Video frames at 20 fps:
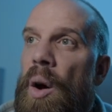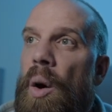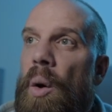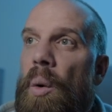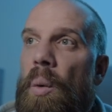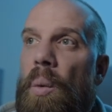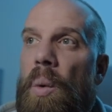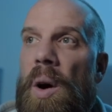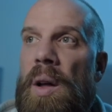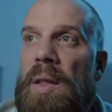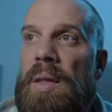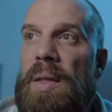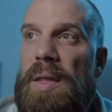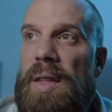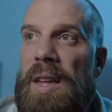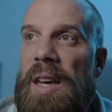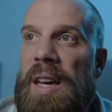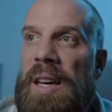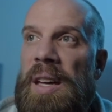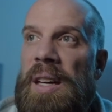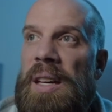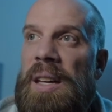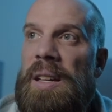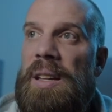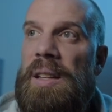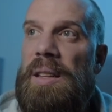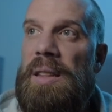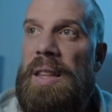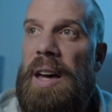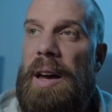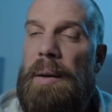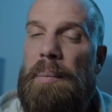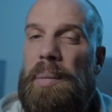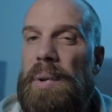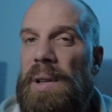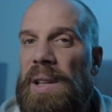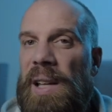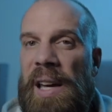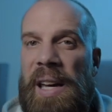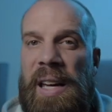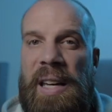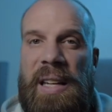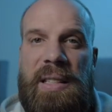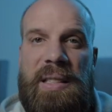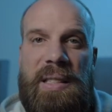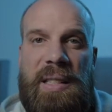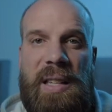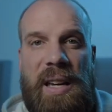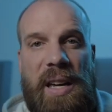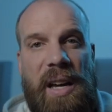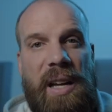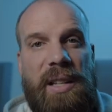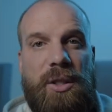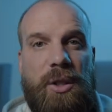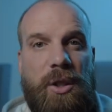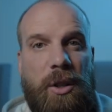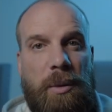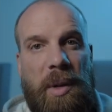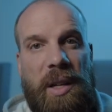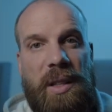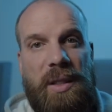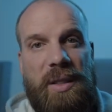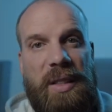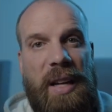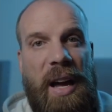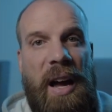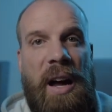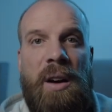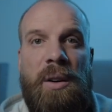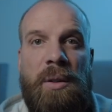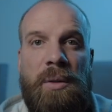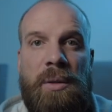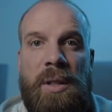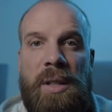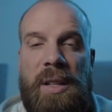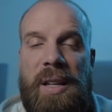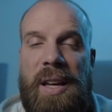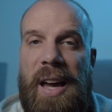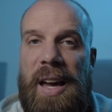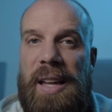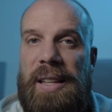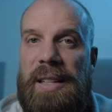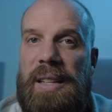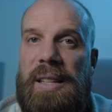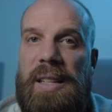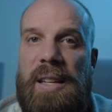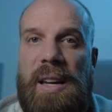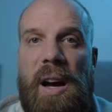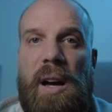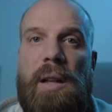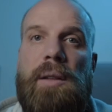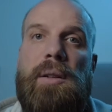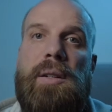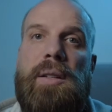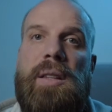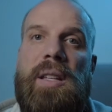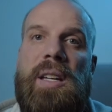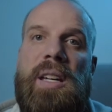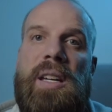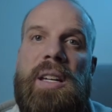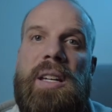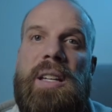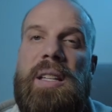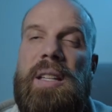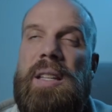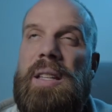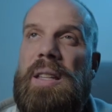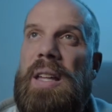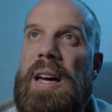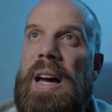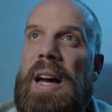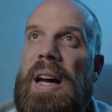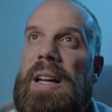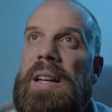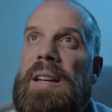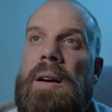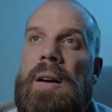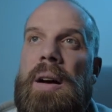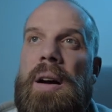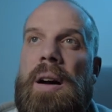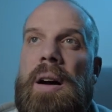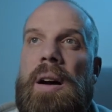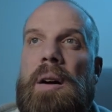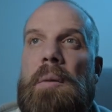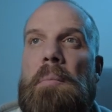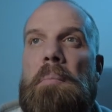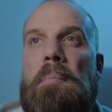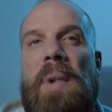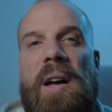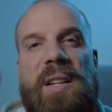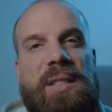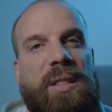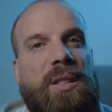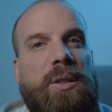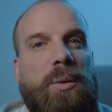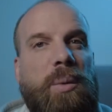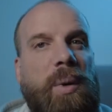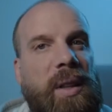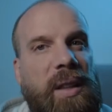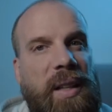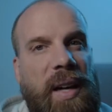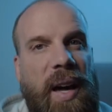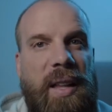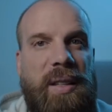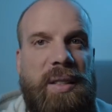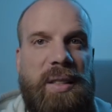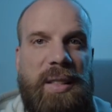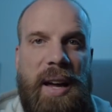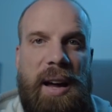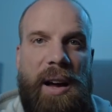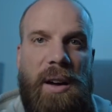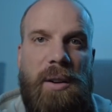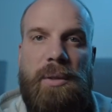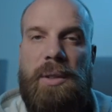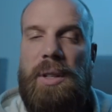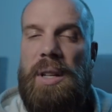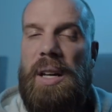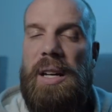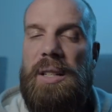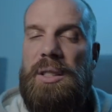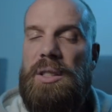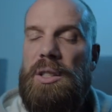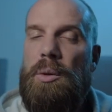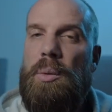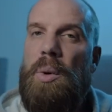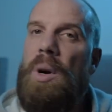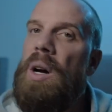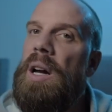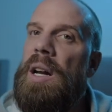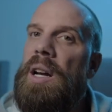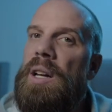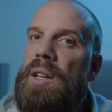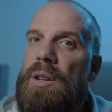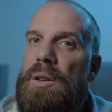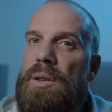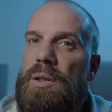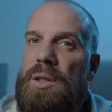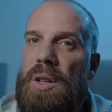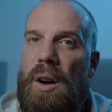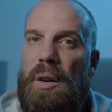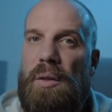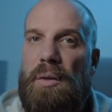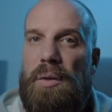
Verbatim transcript: one thing that plays the instrument sound and then the other thing that uh, messes with that sound. And so we're gonna use our